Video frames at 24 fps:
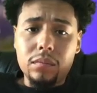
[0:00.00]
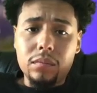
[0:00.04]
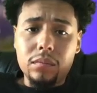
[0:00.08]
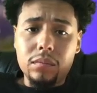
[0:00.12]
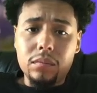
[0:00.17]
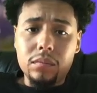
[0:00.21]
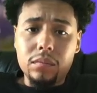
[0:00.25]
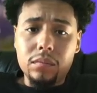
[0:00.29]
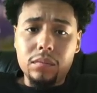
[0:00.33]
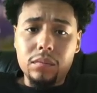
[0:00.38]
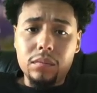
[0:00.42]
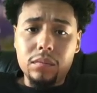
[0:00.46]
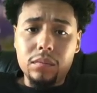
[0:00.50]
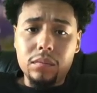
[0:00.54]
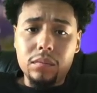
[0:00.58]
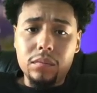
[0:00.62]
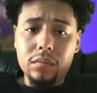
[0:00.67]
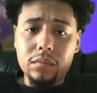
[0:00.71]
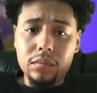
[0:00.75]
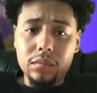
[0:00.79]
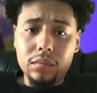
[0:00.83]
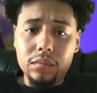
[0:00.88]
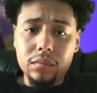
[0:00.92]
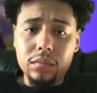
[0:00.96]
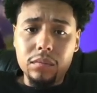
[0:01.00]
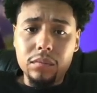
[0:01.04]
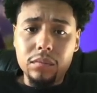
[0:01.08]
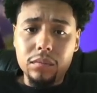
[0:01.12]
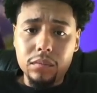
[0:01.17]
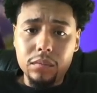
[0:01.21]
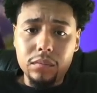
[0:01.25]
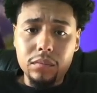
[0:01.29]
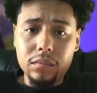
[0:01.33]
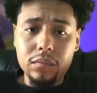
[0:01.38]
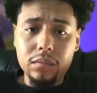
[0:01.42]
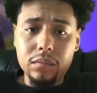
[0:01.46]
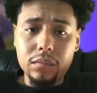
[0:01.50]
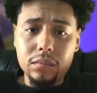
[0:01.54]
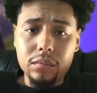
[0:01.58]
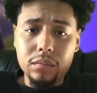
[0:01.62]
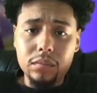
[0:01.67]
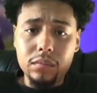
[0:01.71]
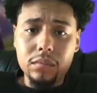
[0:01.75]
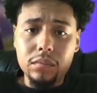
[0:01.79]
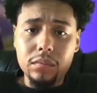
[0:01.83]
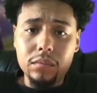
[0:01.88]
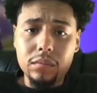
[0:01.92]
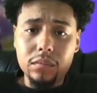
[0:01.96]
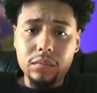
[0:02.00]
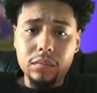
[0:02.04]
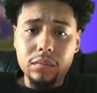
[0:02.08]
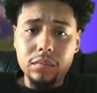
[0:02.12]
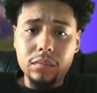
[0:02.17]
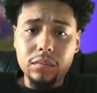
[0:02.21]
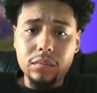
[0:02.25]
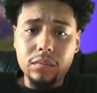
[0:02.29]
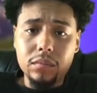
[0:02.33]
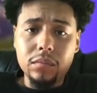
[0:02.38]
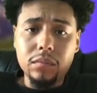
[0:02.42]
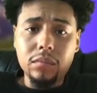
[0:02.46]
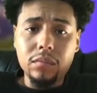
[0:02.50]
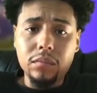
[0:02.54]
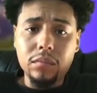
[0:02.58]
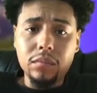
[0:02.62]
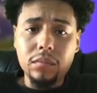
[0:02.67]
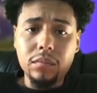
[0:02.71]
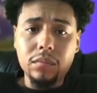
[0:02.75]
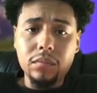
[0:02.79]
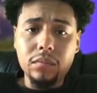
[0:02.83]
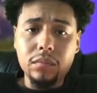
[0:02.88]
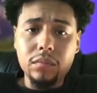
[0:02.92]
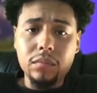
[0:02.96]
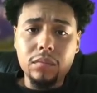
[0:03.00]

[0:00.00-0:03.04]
No words are spoken by the person on screen.